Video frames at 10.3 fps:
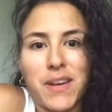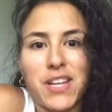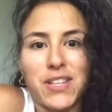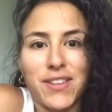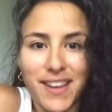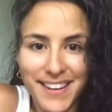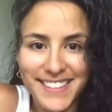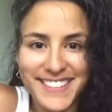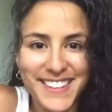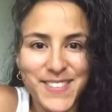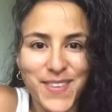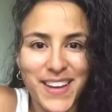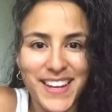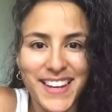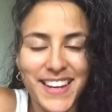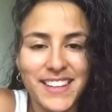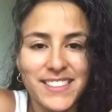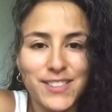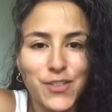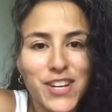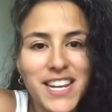a lot in my
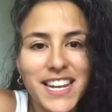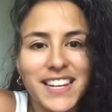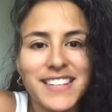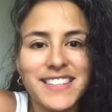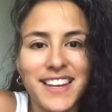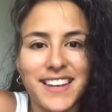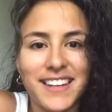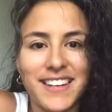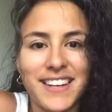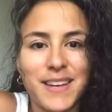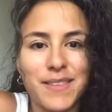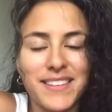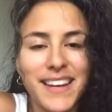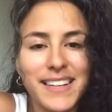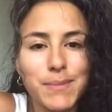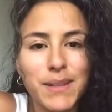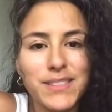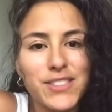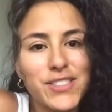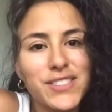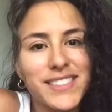screenings and in the text
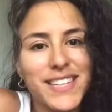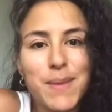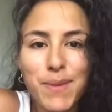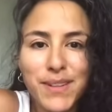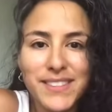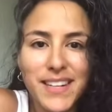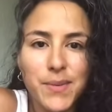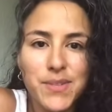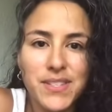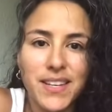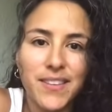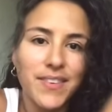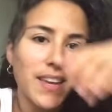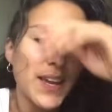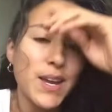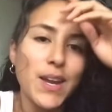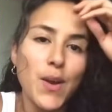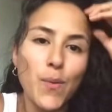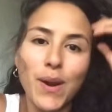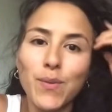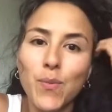messages and emails that I receive,
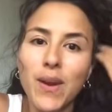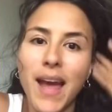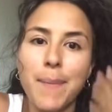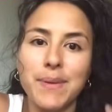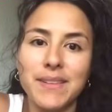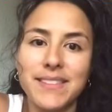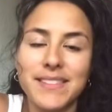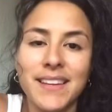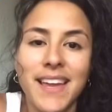right? What happens?